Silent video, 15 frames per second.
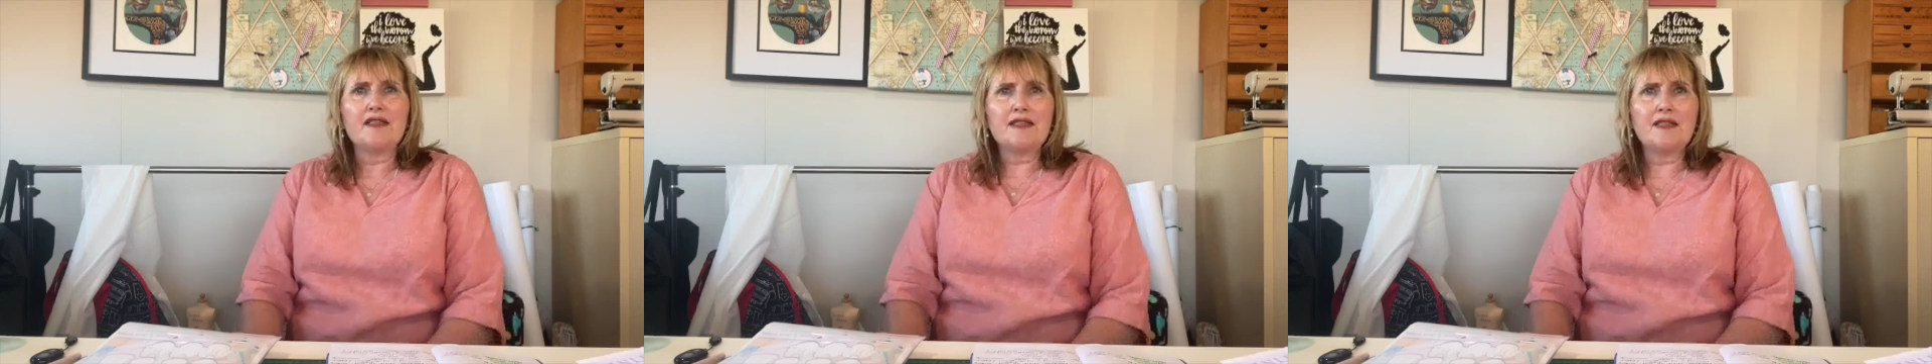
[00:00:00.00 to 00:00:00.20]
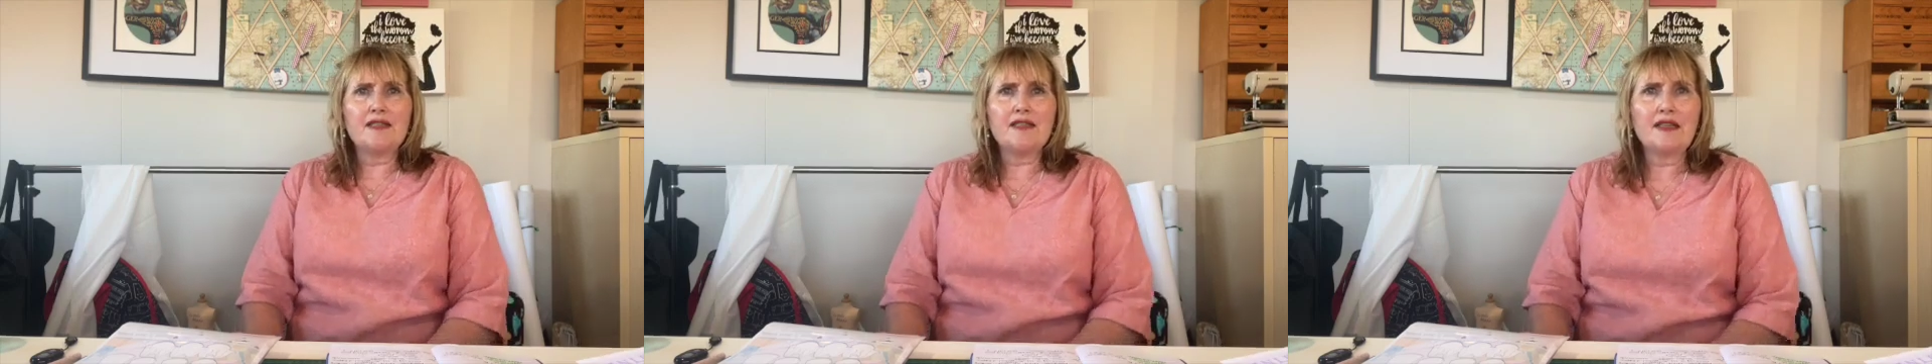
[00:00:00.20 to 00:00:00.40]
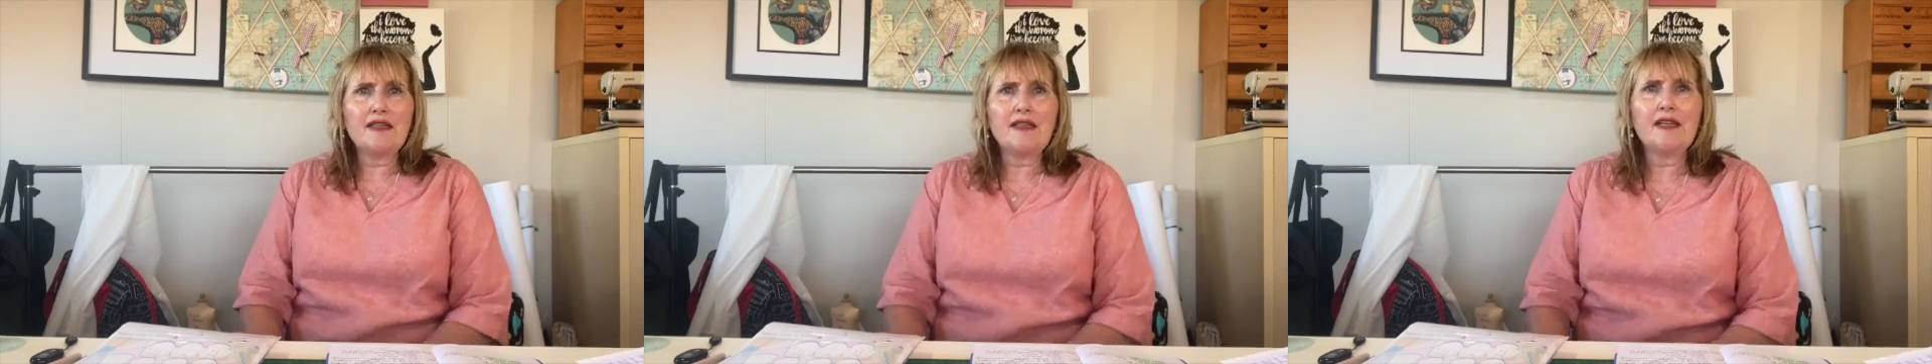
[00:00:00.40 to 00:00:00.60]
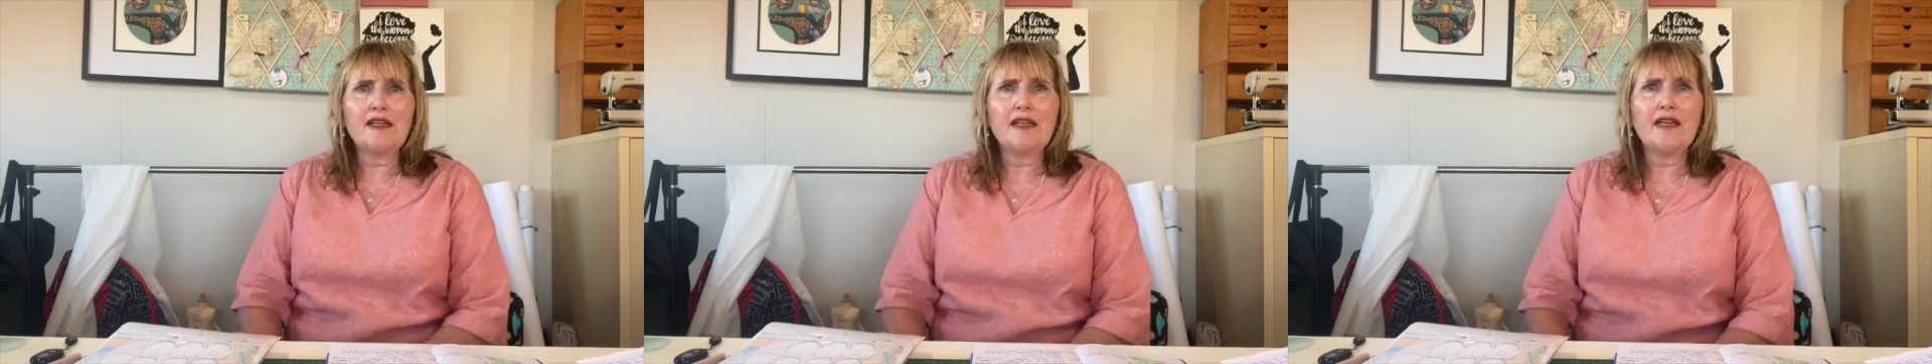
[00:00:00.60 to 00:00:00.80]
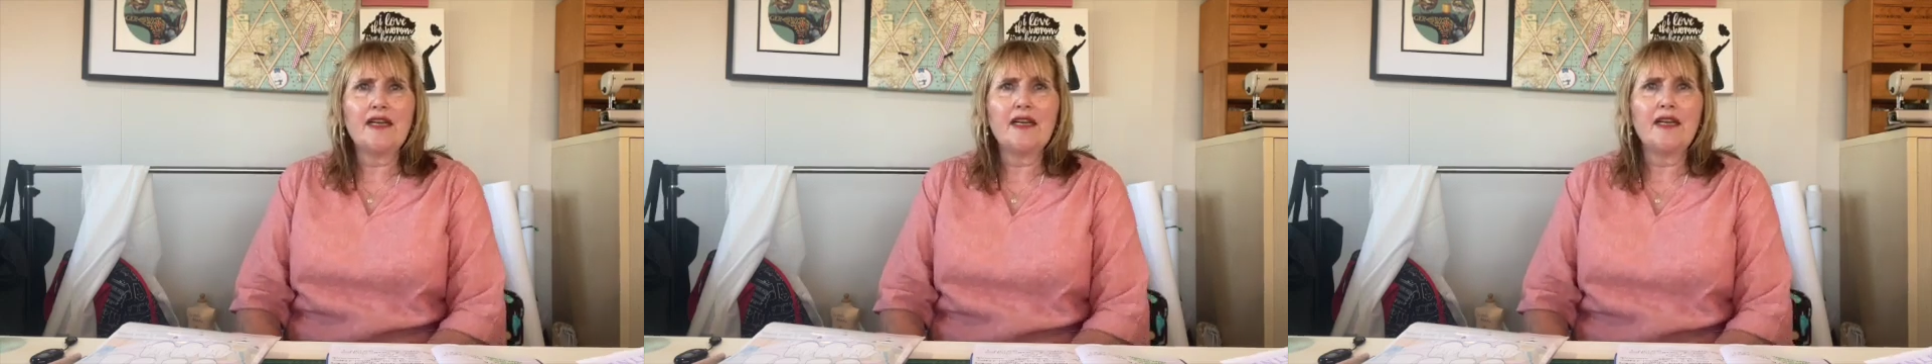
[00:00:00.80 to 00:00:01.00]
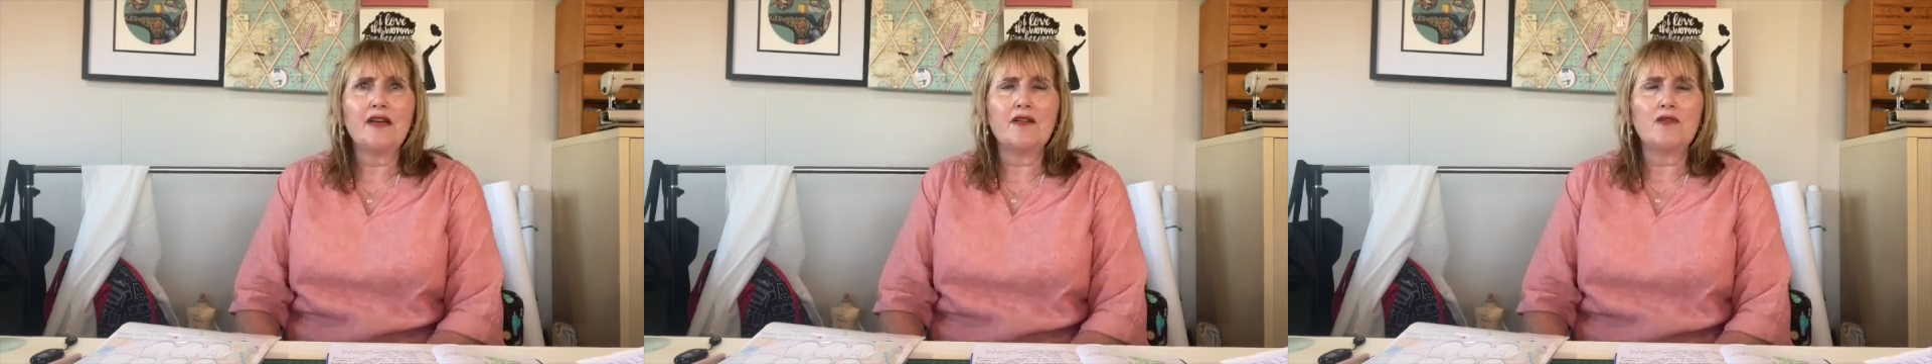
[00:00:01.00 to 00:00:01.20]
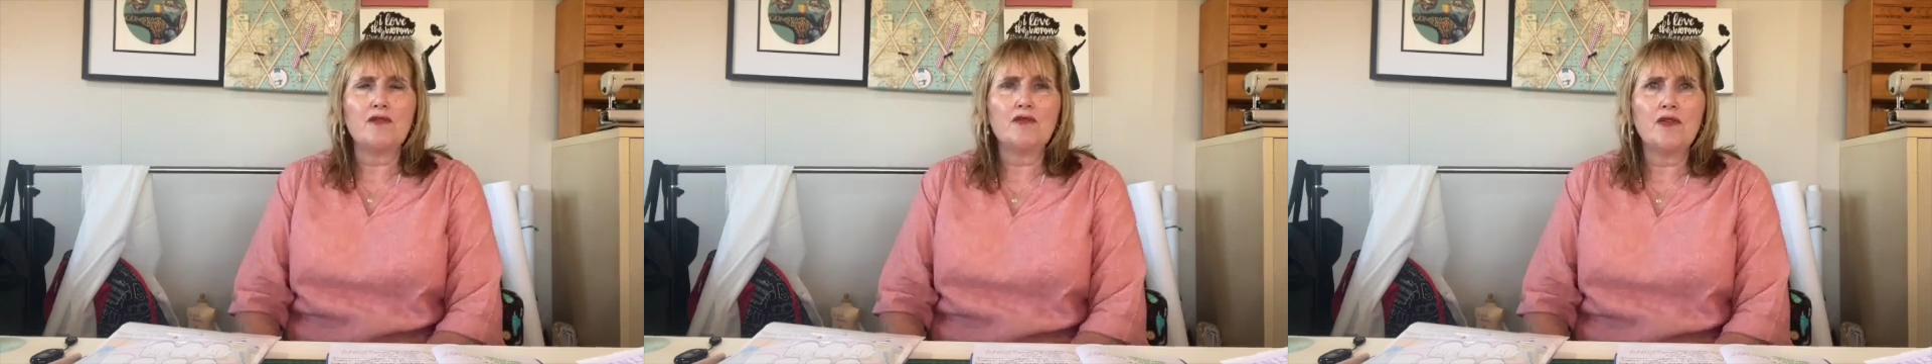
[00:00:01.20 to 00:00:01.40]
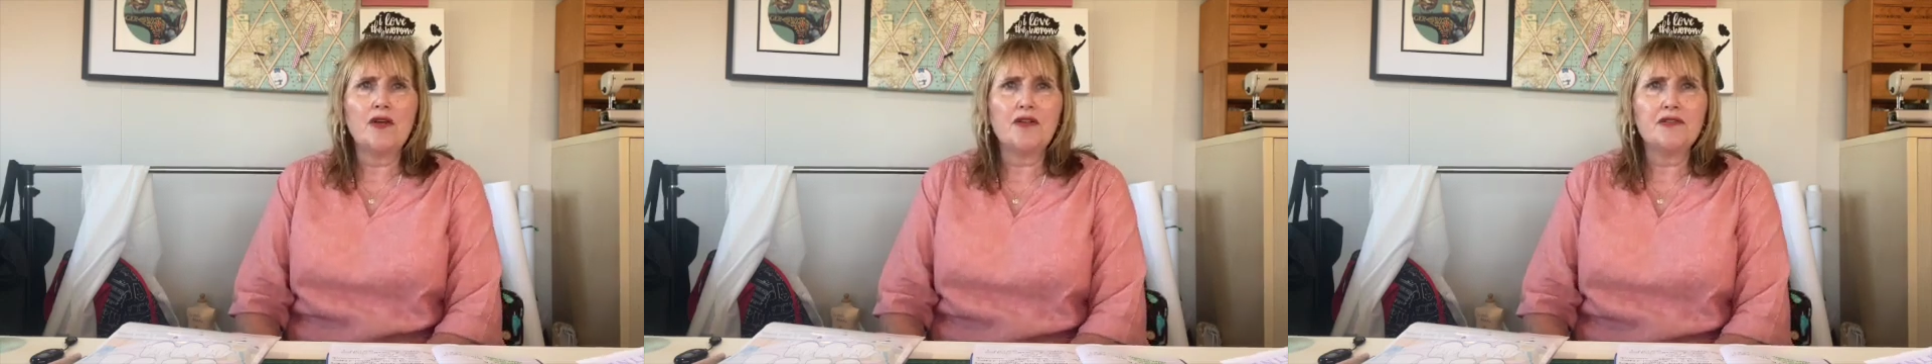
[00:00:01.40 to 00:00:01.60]
Sinclair
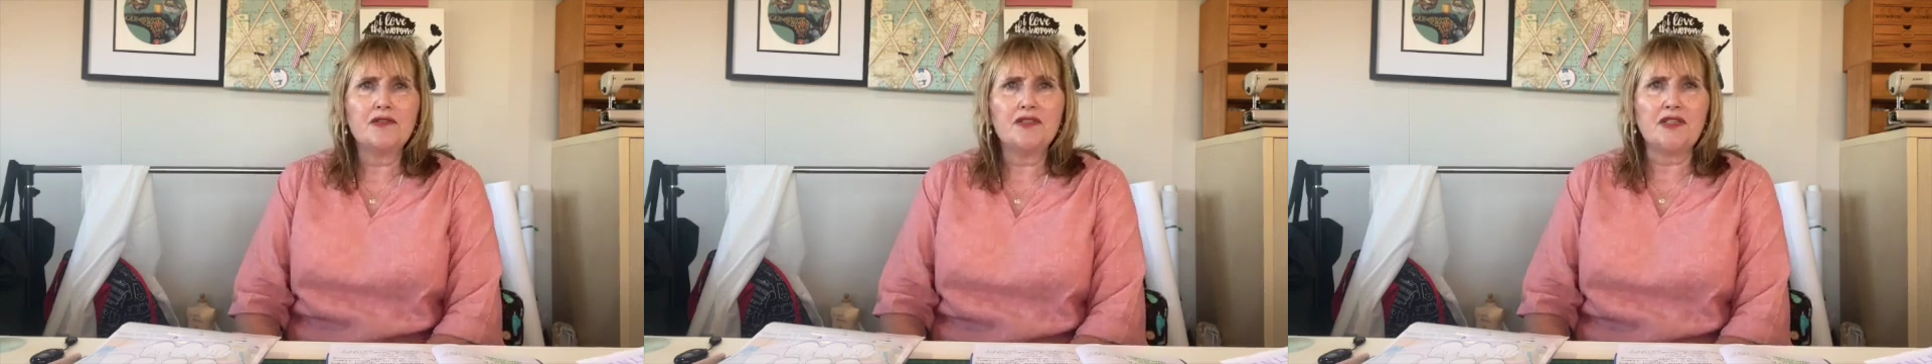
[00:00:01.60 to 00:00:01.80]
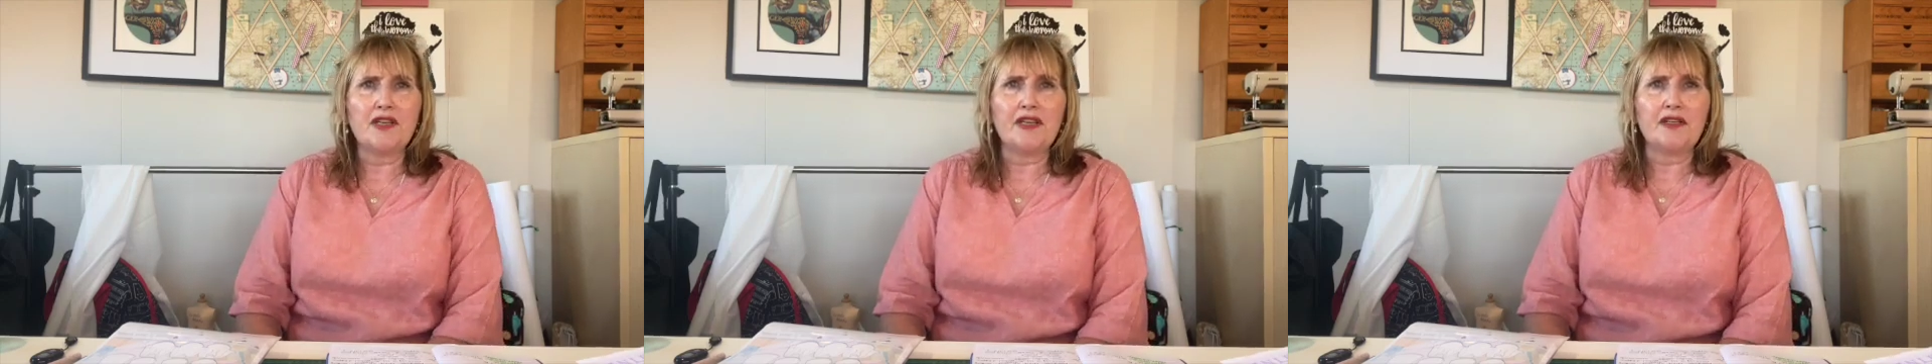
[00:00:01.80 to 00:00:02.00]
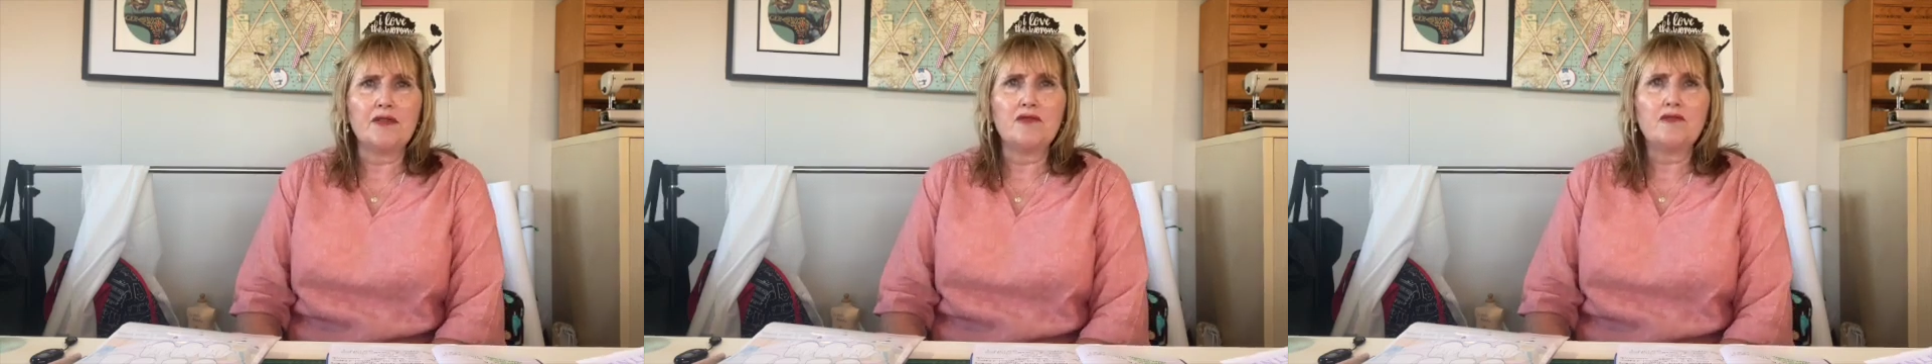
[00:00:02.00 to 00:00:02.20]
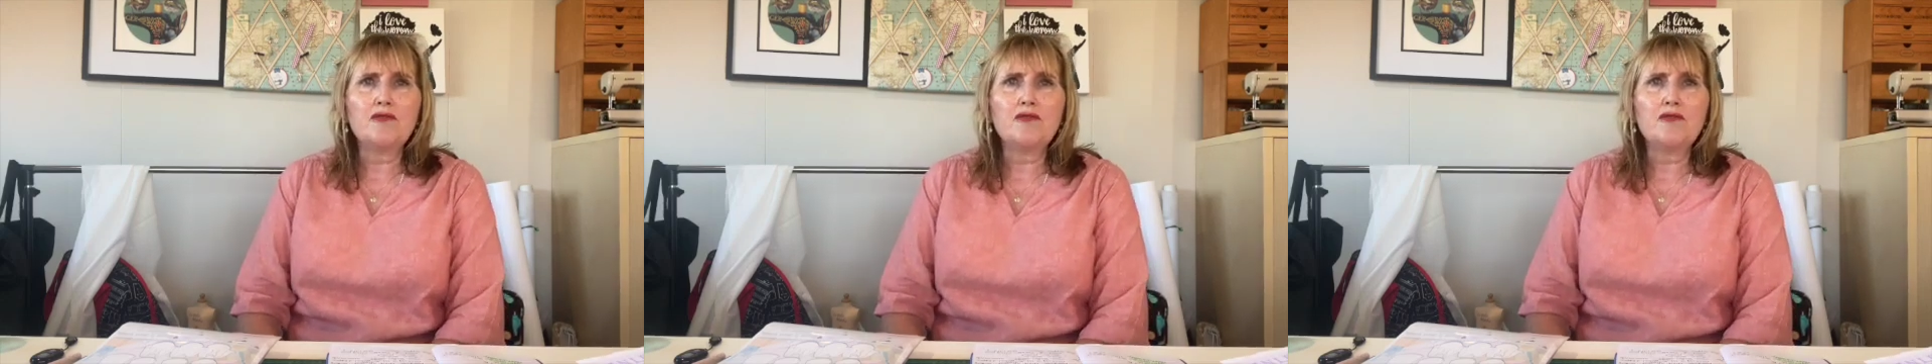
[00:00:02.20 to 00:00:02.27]
Rosie.